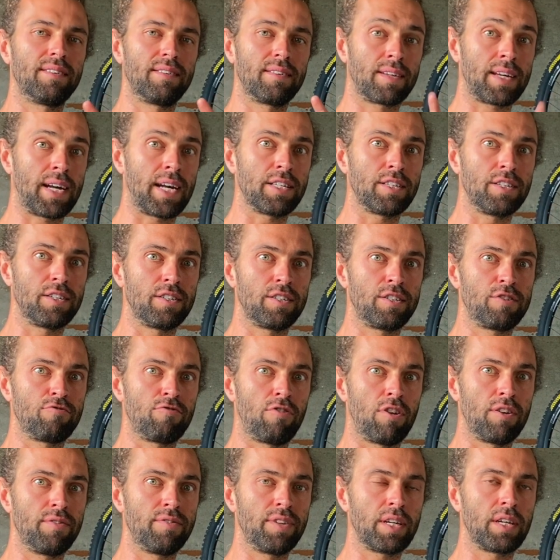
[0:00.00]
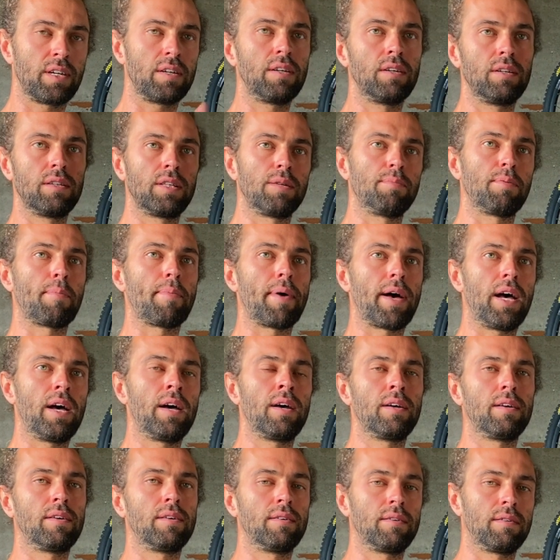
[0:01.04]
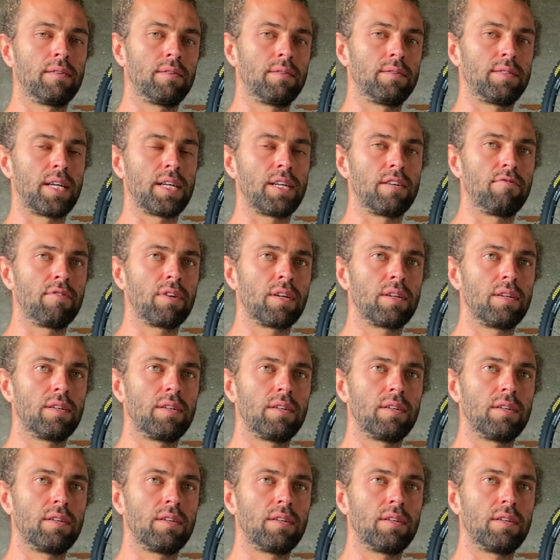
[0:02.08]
Canyon striving to be better, sendering.